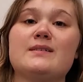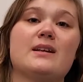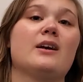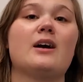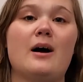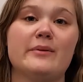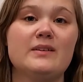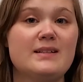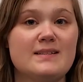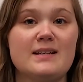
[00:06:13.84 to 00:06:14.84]
that are
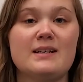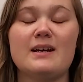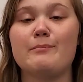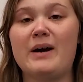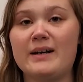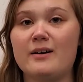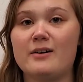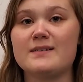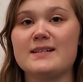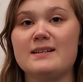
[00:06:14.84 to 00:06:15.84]
commonly seen in
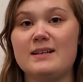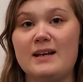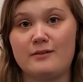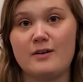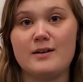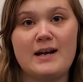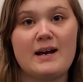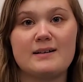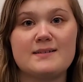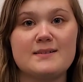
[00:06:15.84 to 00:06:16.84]
backyards in the
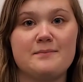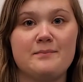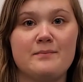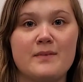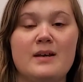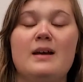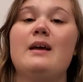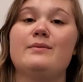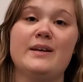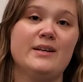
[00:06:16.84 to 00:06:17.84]
Adirondacks.
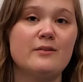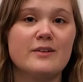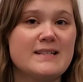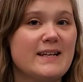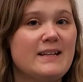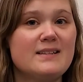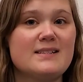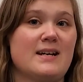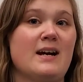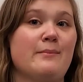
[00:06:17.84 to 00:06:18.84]
Thank you for taking the
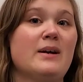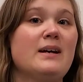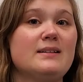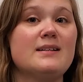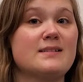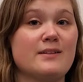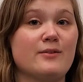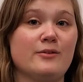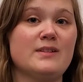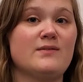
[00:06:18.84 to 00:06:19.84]
time to sit
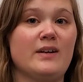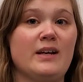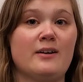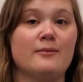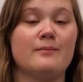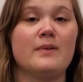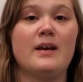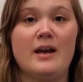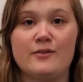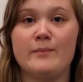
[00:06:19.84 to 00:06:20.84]
through this video,
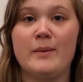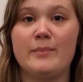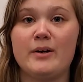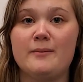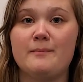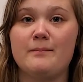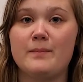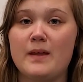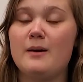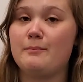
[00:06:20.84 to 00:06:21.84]
and remember,
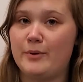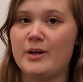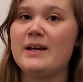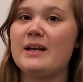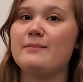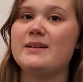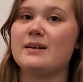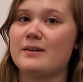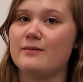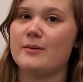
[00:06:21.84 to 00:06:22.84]
birding can be
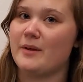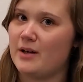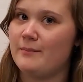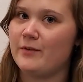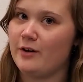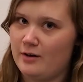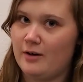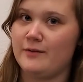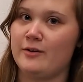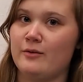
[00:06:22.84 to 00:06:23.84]
done from the comfort
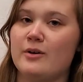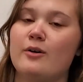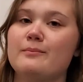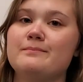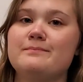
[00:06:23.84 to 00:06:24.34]
of your own home.